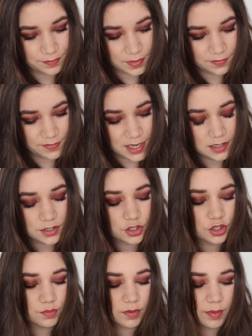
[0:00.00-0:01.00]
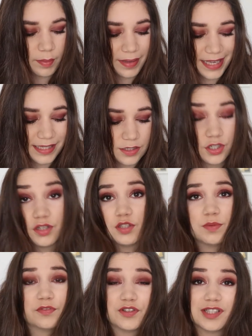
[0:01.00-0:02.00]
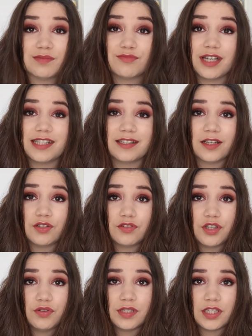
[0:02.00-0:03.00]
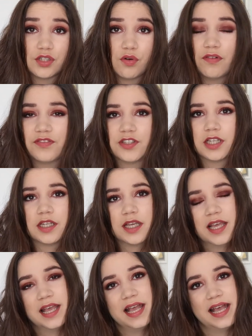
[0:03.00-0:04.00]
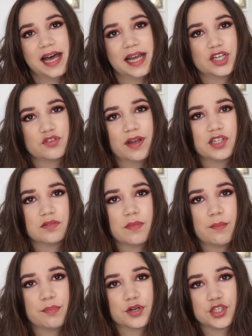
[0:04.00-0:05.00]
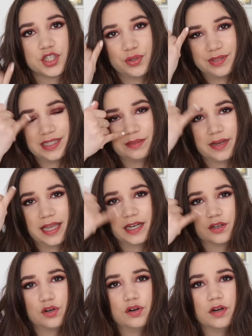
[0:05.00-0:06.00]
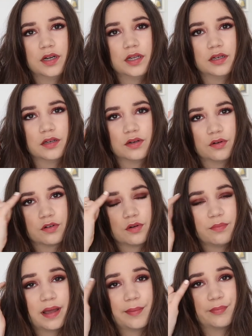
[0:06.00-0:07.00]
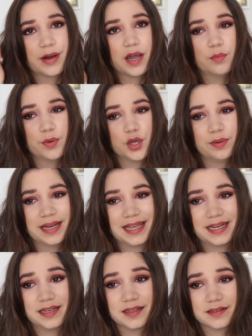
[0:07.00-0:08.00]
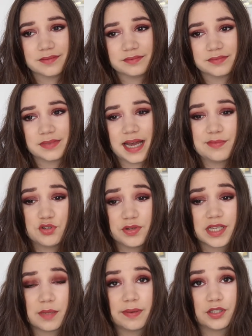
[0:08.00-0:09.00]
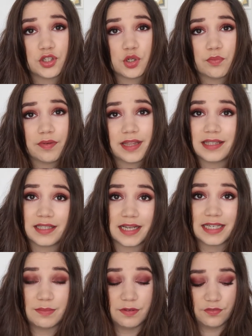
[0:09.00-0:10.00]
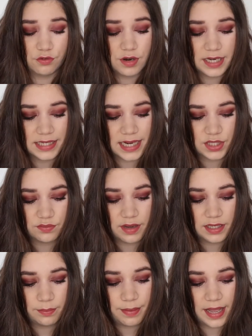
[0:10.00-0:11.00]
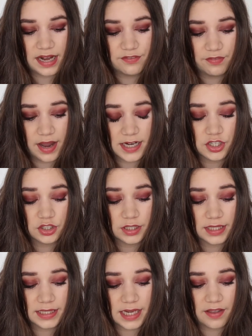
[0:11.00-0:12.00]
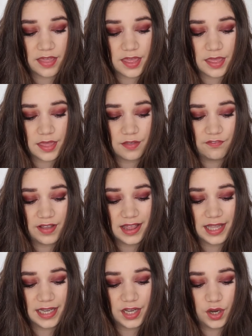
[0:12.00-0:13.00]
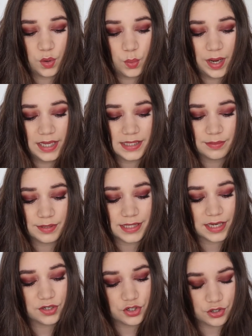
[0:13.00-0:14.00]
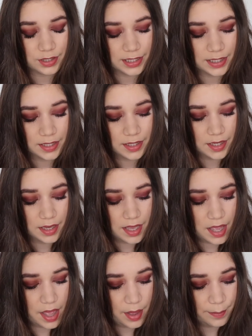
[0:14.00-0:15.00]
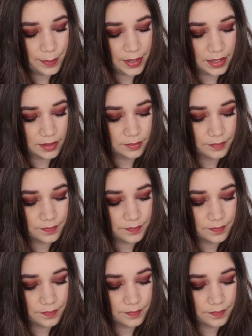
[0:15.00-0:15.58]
Venus should probably be easy to use, but for some reason I don't use it too often. I try to remember to use it in my inner corner or on my brow bone, and I'm doing a better job with it than I did before, and that's why the pen widened on it, I feel like, quite substantially. But